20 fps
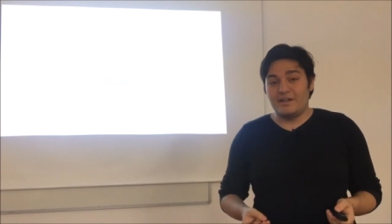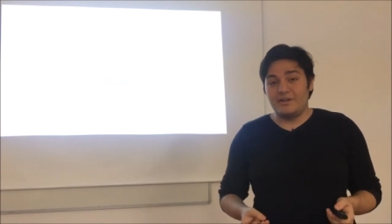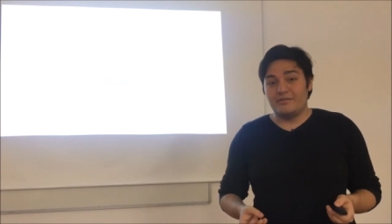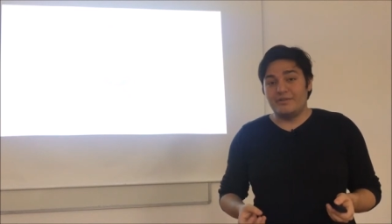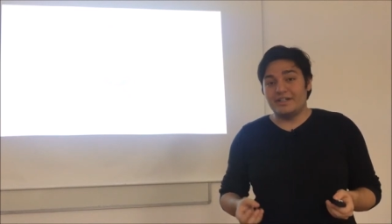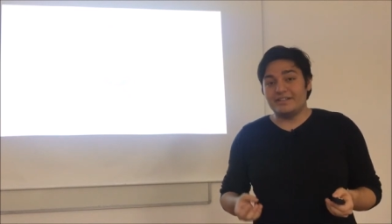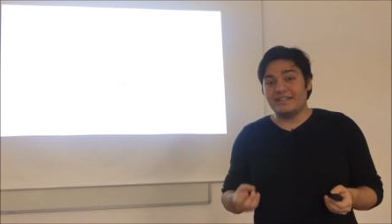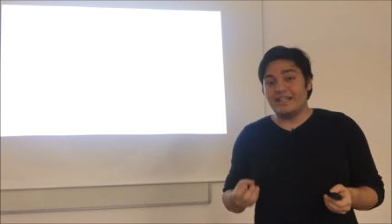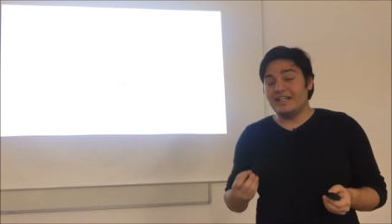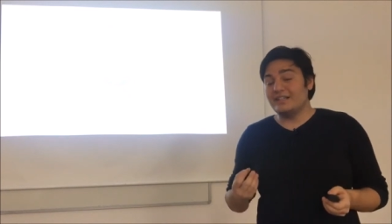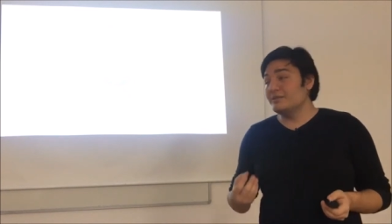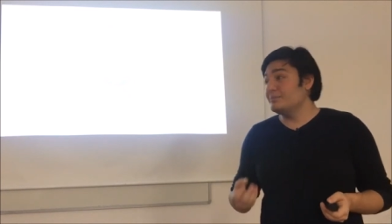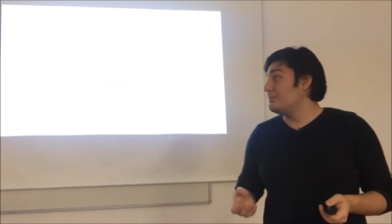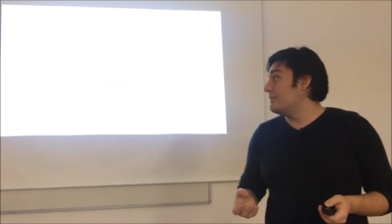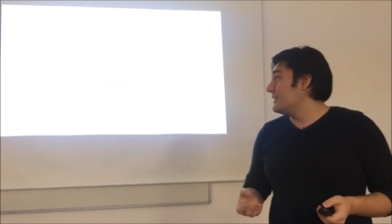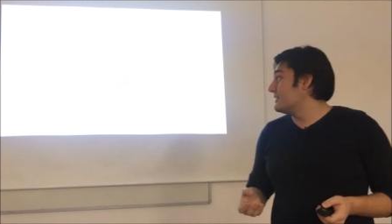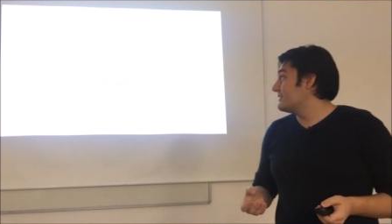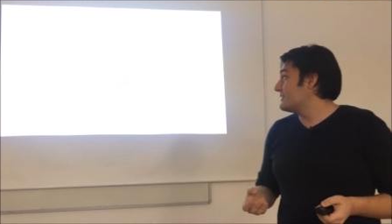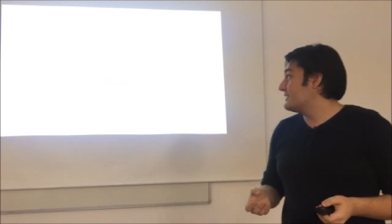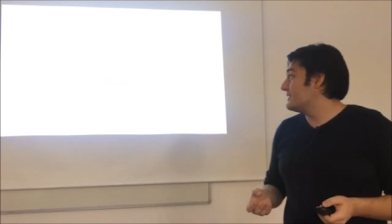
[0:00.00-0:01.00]
When Elon
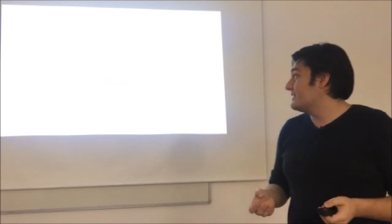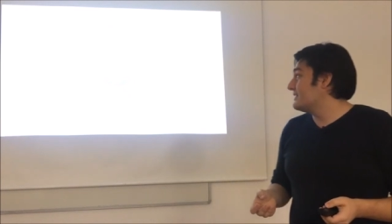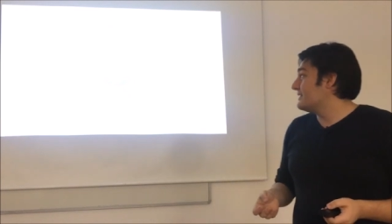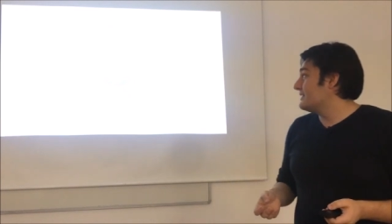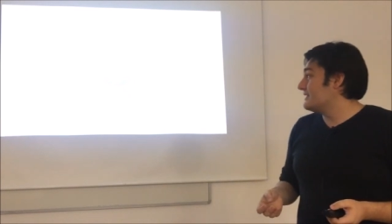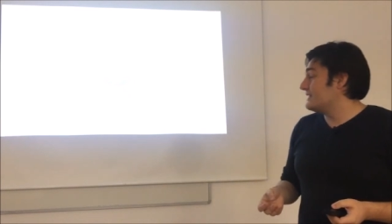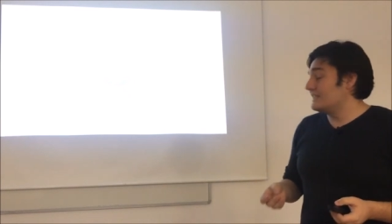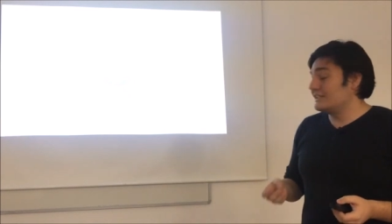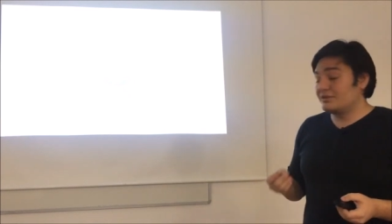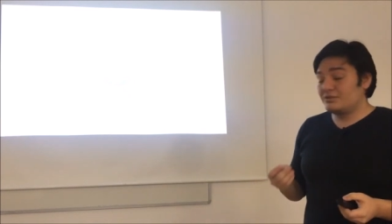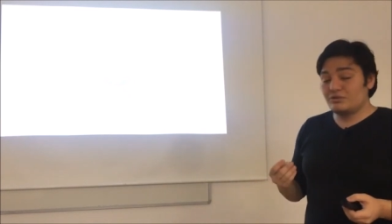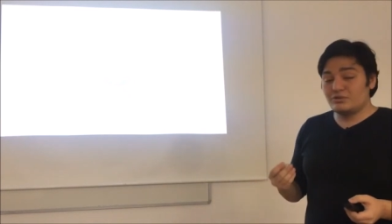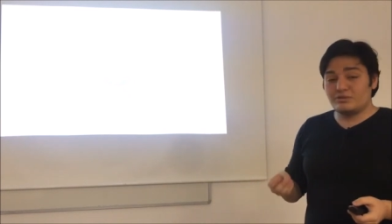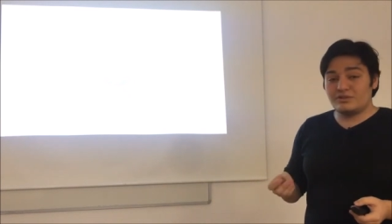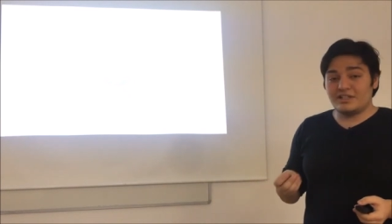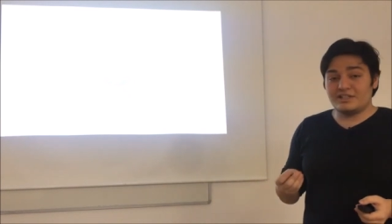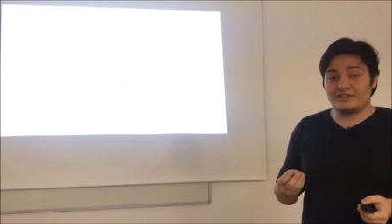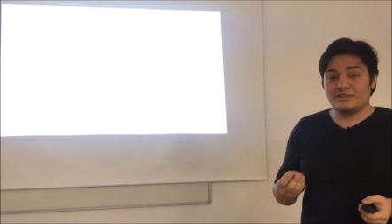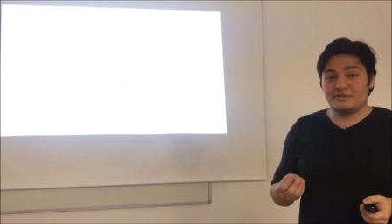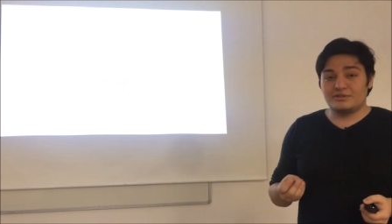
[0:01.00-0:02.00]
Musk in
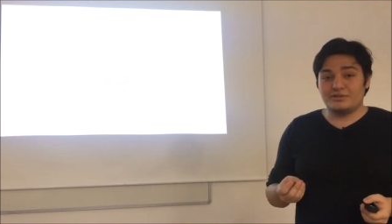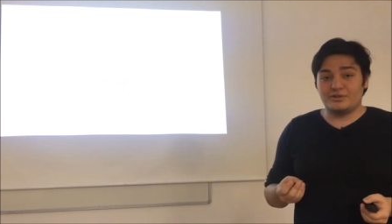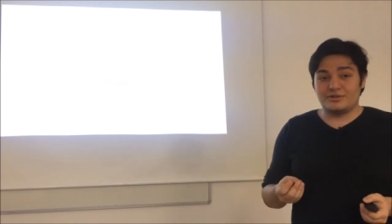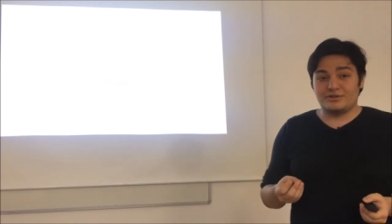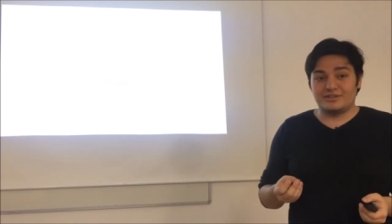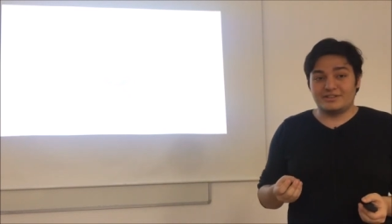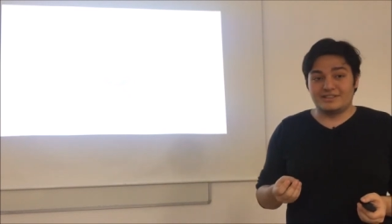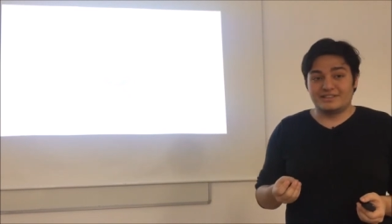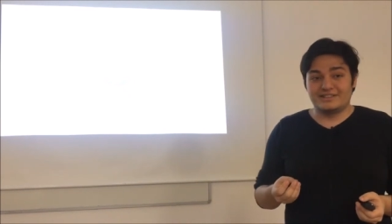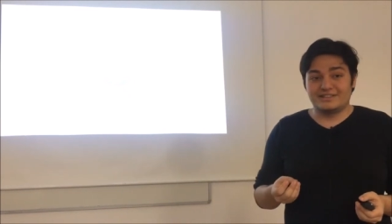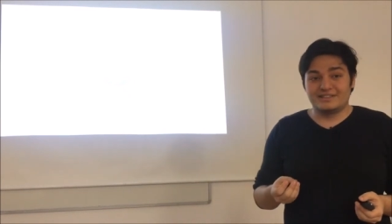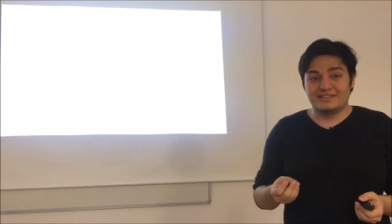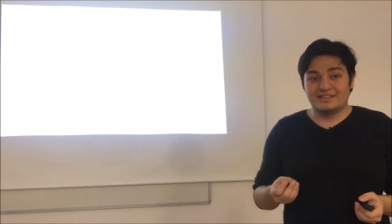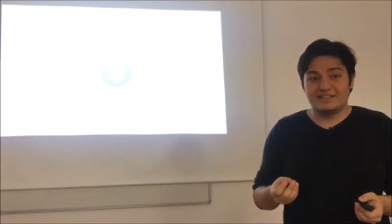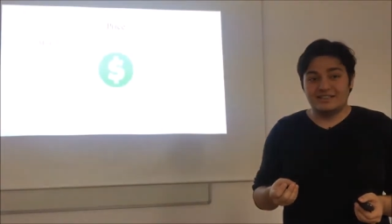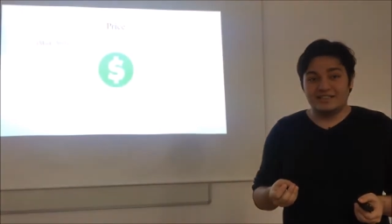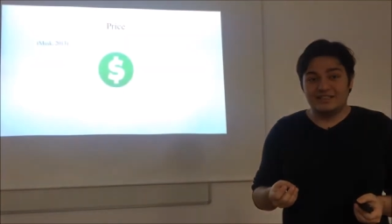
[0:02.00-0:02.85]
2013